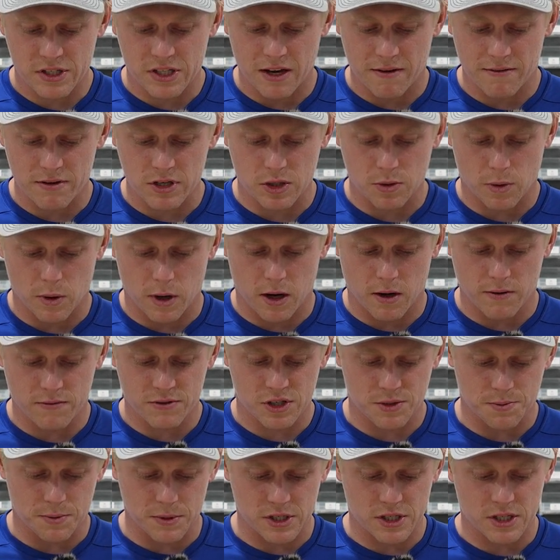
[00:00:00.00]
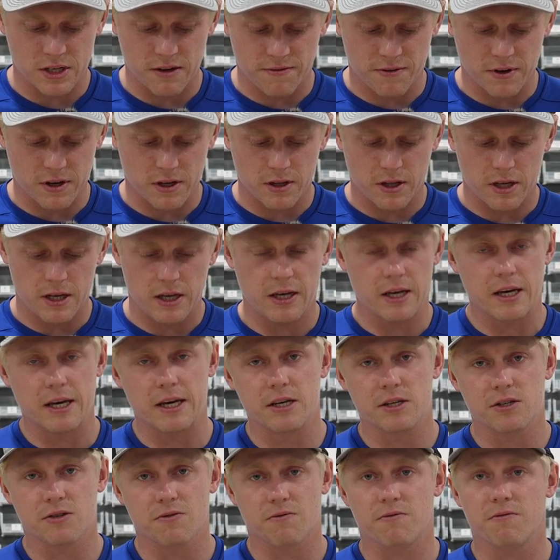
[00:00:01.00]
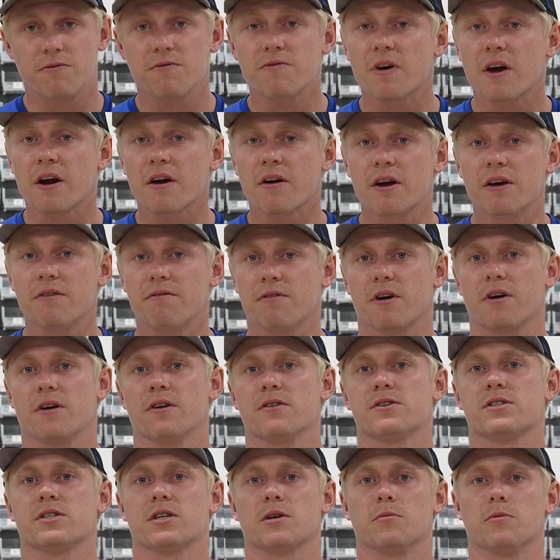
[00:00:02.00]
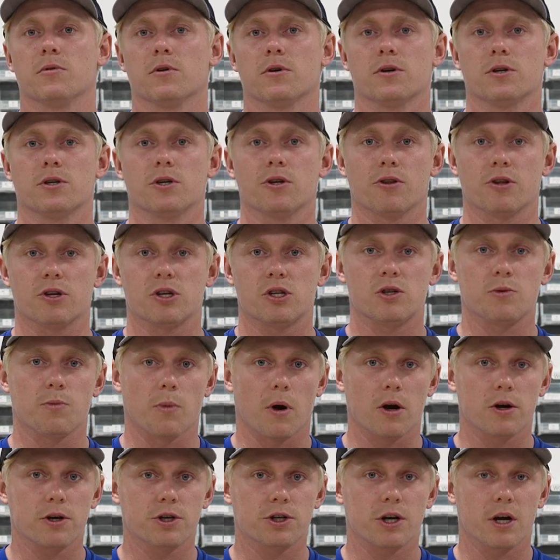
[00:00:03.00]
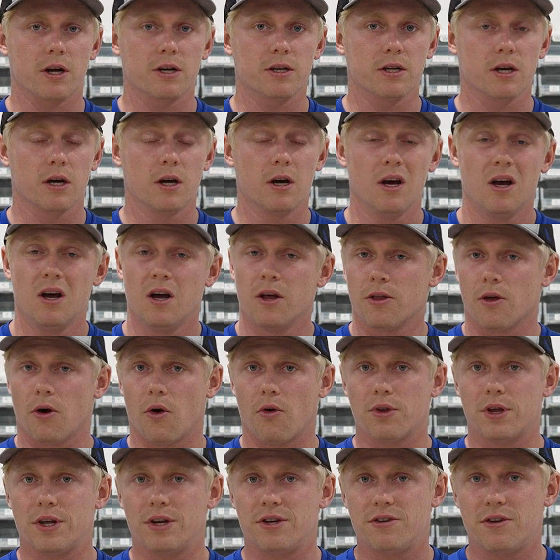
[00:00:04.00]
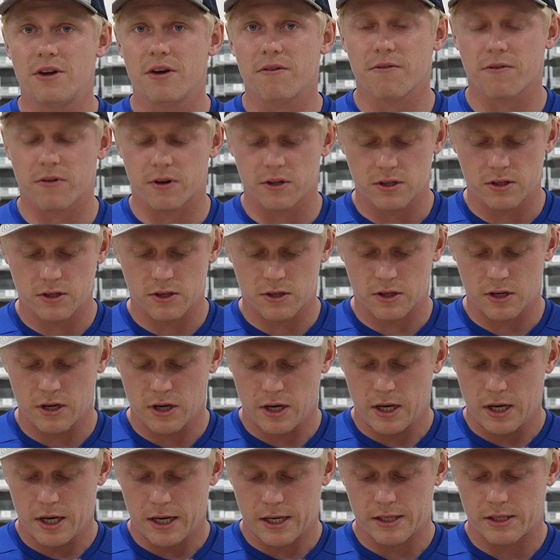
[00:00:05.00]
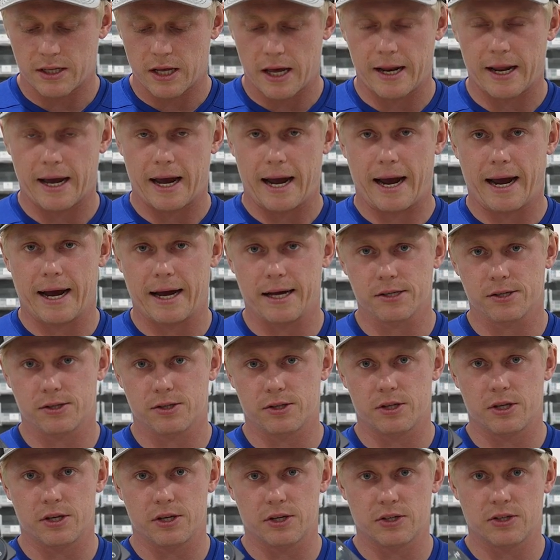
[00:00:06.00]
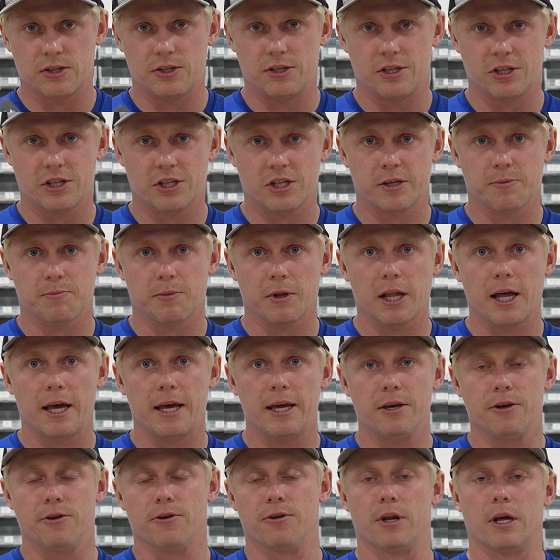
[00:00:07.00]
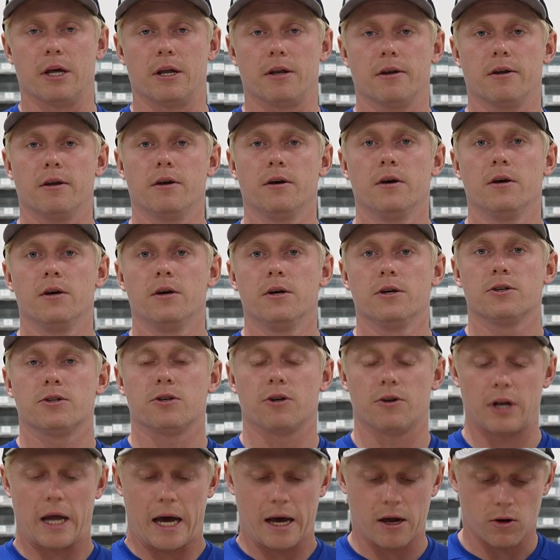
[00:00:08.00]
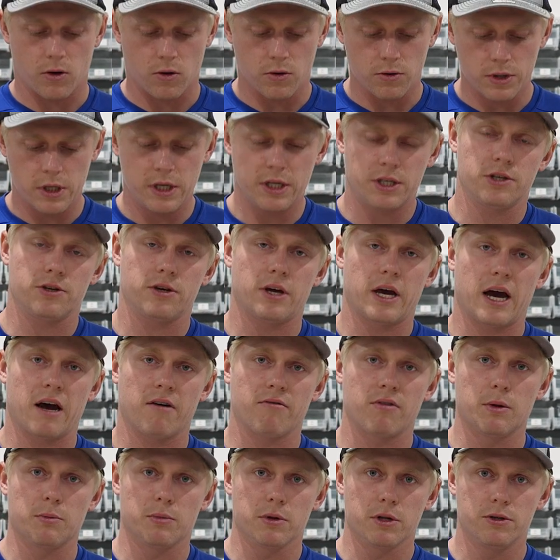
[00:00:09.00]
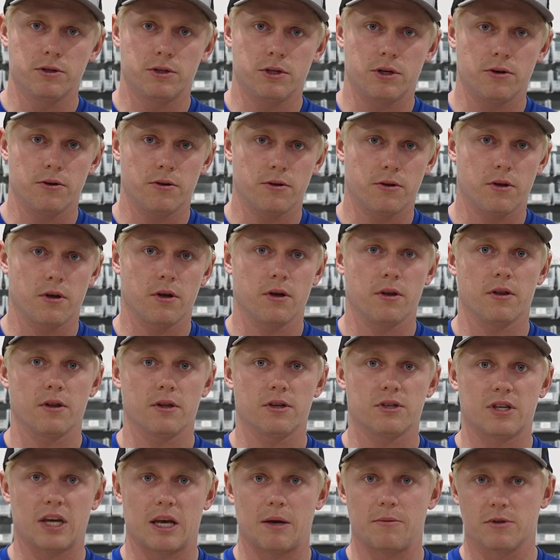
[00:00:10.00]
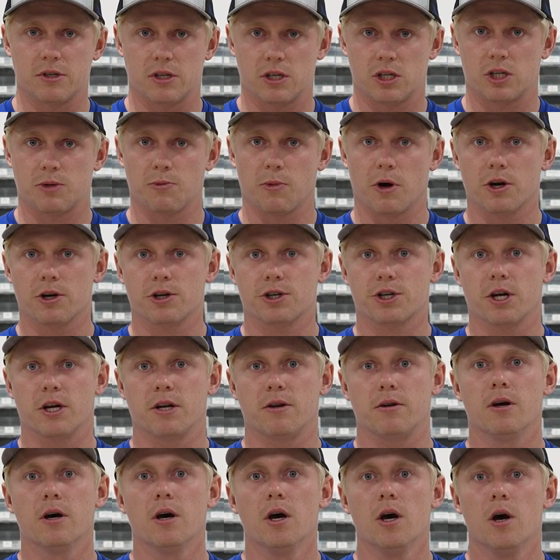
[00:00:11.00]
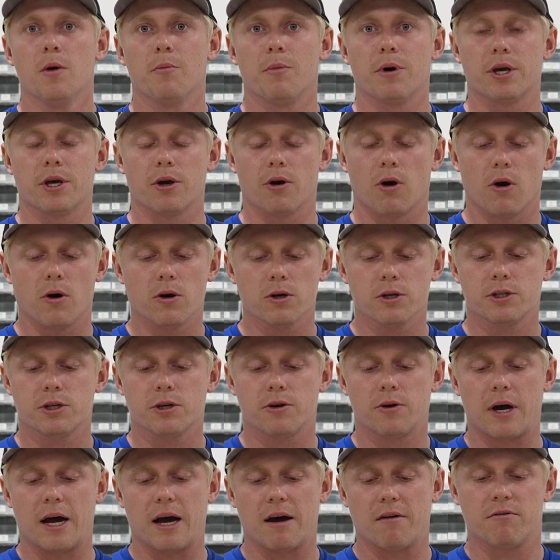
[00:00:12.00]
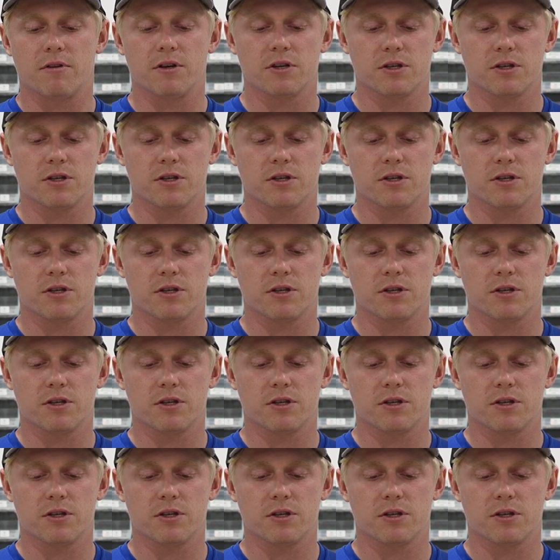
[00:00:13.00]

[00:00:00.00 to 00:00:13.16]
712 specifically is very, very similar to the Smart Shunt. The only difference is that it has this display unit. So not only do you have the Bluetooth, the same as the Smart Shunt, but you also have